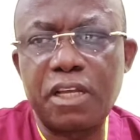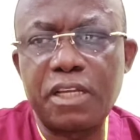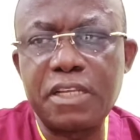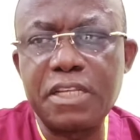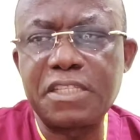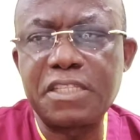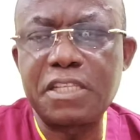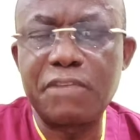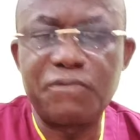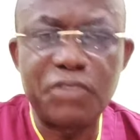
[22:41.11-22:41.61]

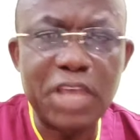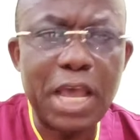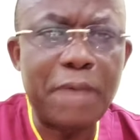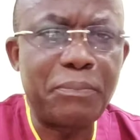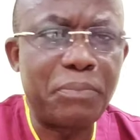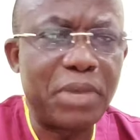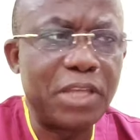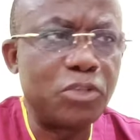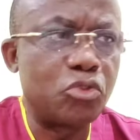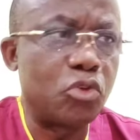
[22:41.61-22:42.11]
severe
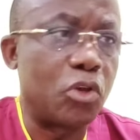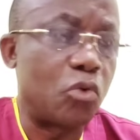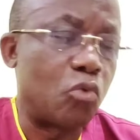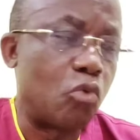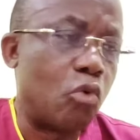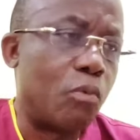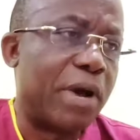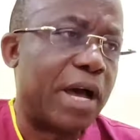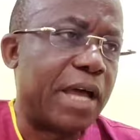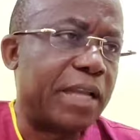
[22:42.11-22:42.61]
pain to a
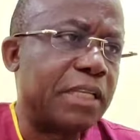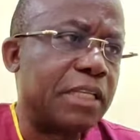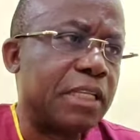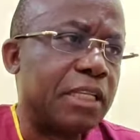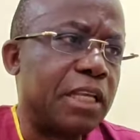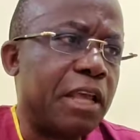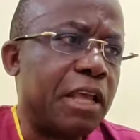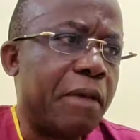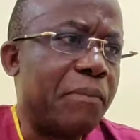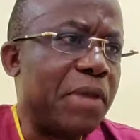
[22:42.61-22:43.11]
woman
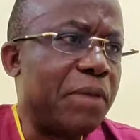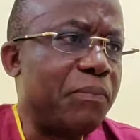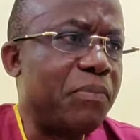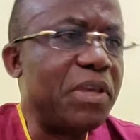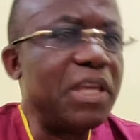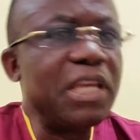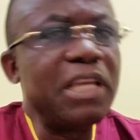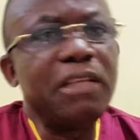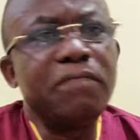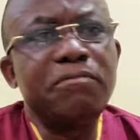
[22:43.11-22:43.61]
may
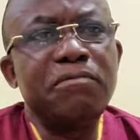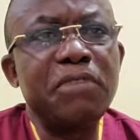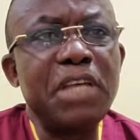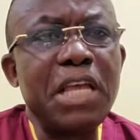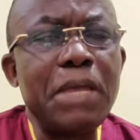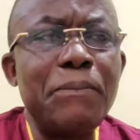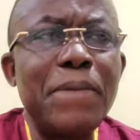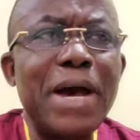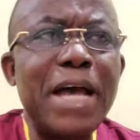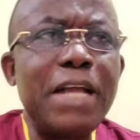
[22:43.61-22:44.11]
be
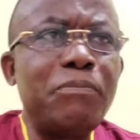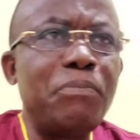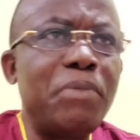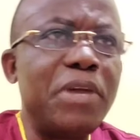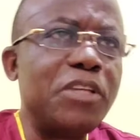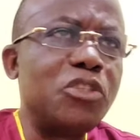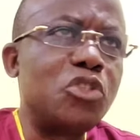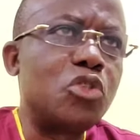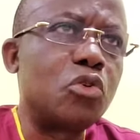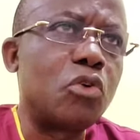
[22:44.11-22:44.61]
a mild
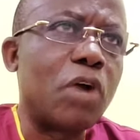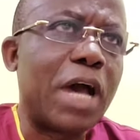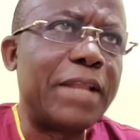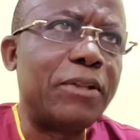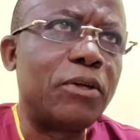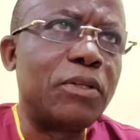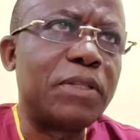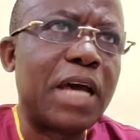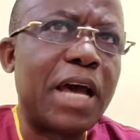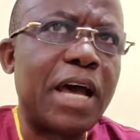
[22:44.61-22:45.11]
pain to
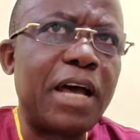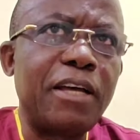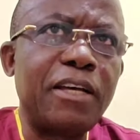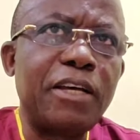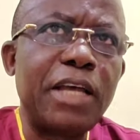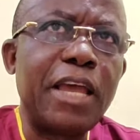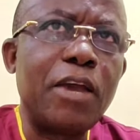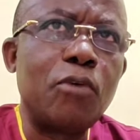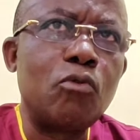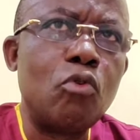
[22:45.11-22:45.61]
another
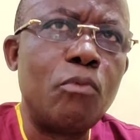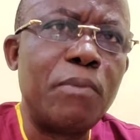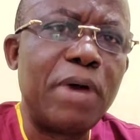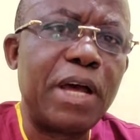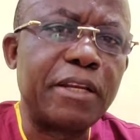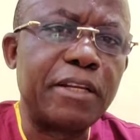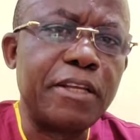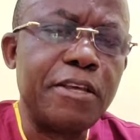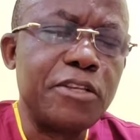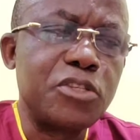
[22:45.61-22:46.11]

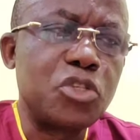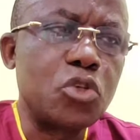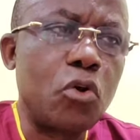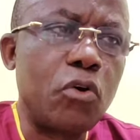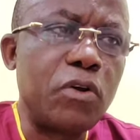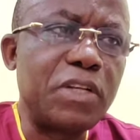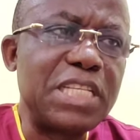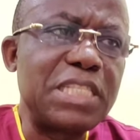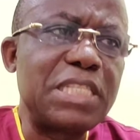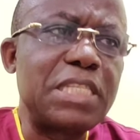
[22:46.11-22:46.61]
woman.
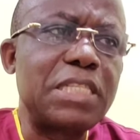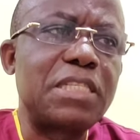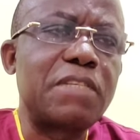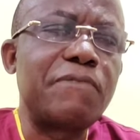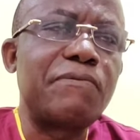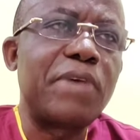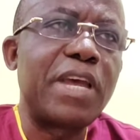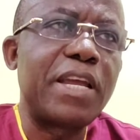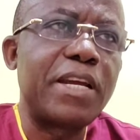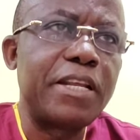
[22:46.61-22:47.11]
So this is
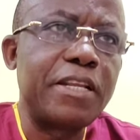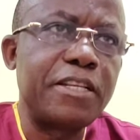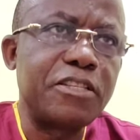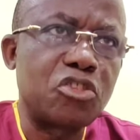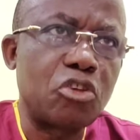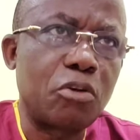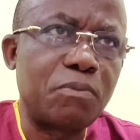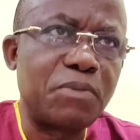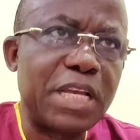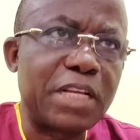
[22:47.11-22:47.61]
very
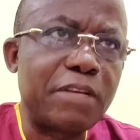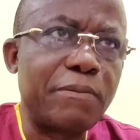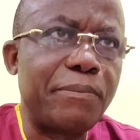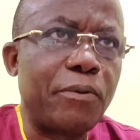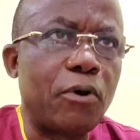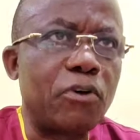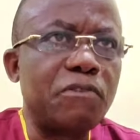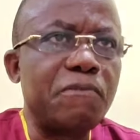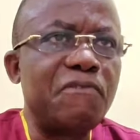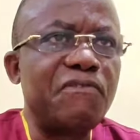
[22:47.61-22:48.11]
subjective,
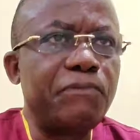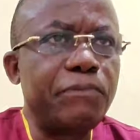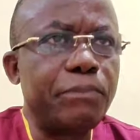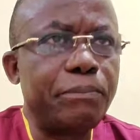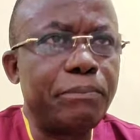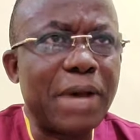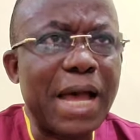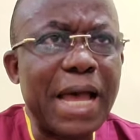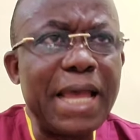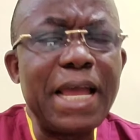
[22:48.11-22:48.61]
but
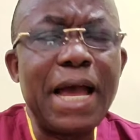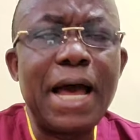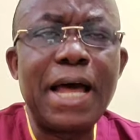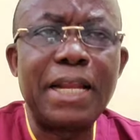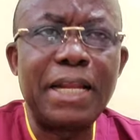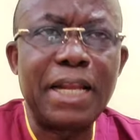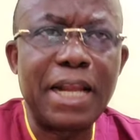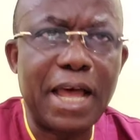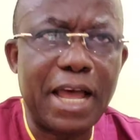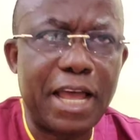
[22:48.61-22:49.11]
by
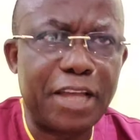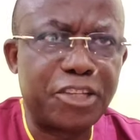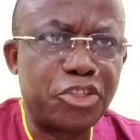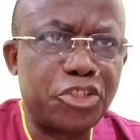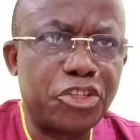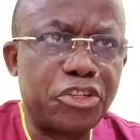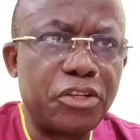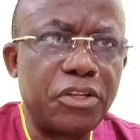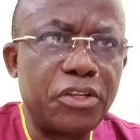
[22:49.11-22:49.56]
and large,